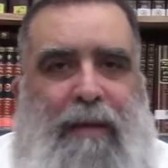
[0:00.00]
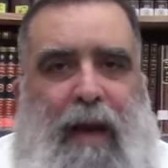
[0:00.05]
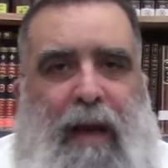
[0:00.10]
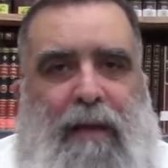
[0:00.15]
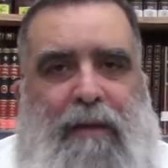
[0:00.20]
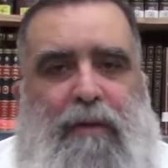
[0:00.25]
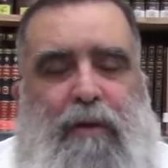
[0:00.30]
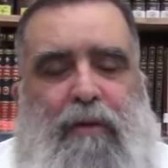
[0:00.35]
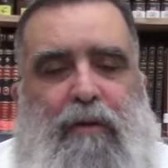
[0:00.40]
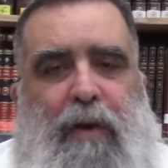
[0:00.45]

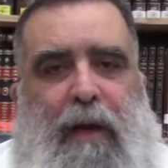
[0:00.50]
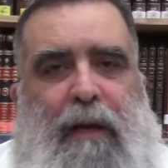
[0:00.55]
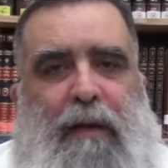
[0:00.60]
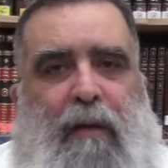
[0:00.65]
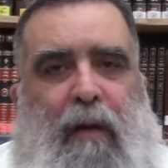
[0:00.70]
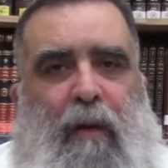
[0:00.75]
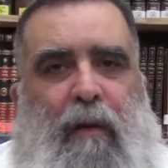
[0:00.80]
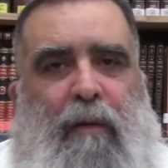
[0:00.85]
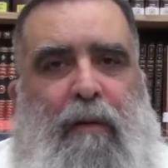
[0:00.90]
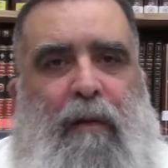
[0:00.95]

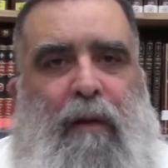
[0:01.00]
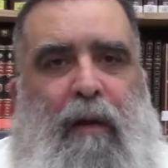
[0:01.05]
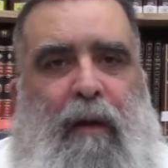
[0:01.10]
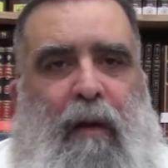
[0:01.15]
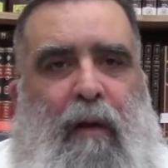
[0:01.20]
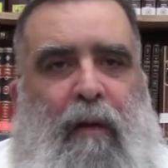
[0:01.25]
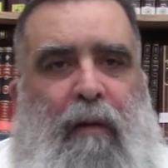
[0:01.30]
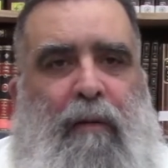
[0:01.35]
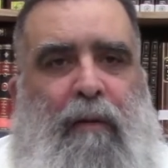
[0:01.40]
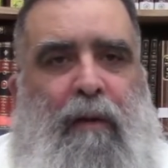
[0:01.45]
concentrate on
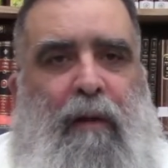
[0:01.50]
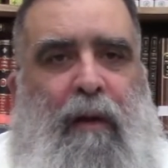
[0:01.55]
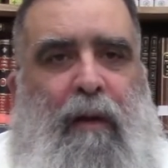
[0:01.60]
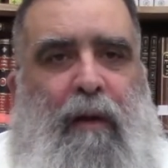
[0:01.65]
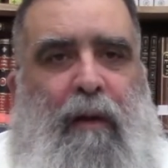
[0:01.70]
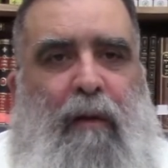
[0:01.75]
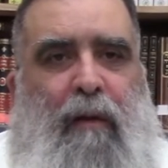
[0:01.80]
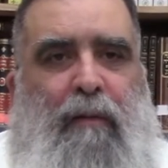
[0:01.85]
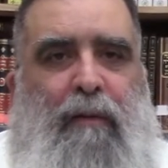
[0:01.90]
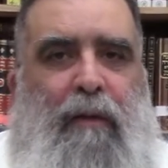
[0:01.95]

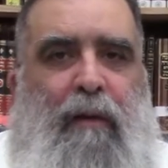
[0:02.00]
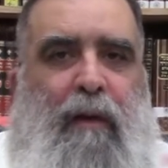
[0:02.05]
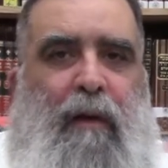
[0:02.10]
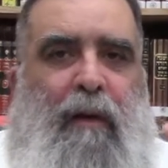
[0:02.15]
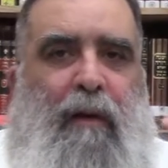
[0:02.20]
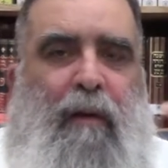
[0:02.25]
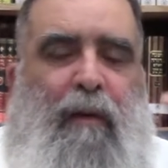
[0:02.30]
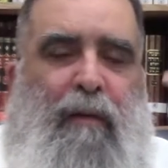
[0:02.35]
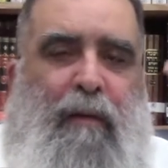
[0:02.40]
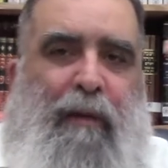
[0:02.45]

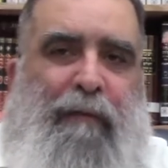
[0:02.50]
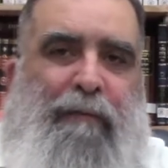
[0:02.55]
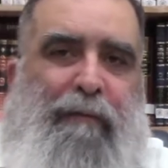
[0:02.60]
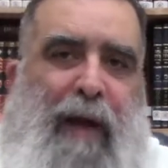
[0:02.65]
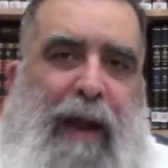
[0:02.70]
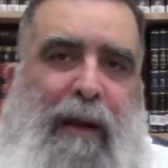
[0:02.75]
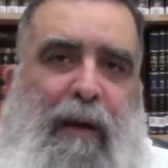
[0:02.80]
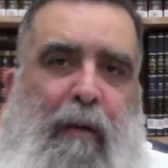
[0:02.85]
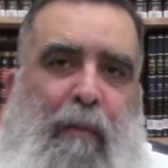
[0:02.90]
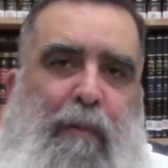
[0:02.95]
the
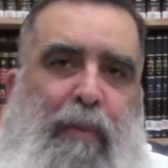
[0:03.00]
final